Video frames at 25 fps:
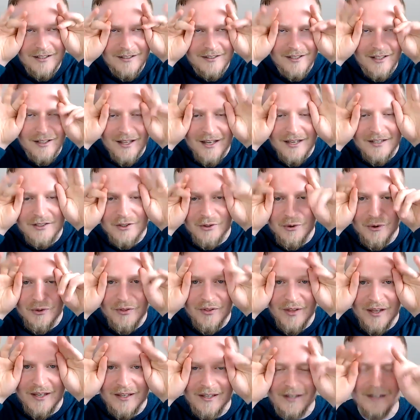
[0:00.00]
intellectual
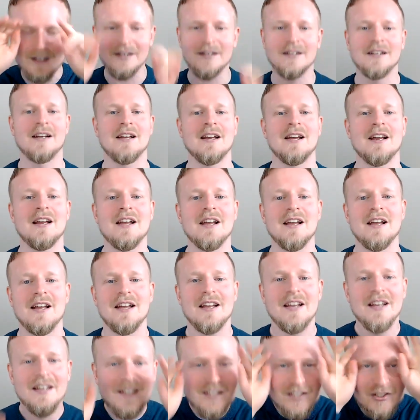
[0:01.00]
thinker
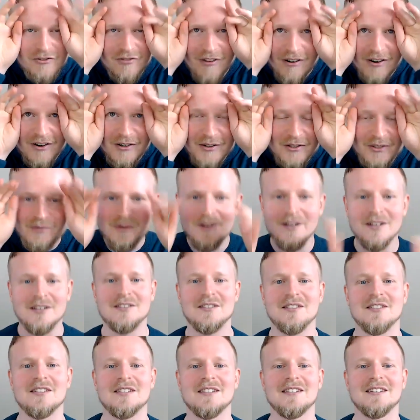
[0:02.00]
struggles
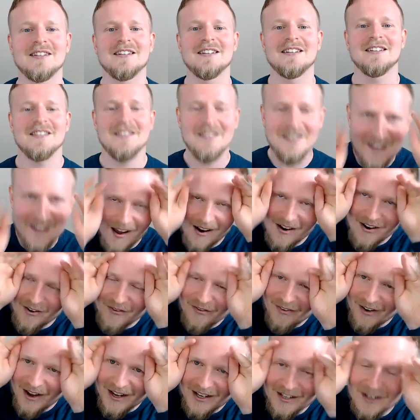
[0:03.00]
with, is
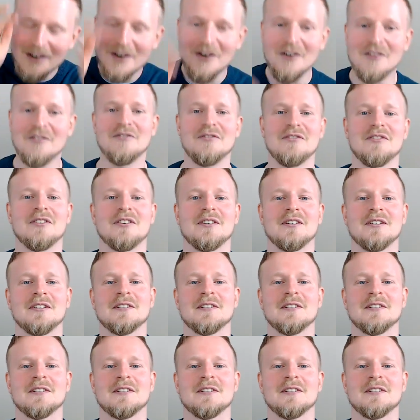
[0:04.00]
terrified of?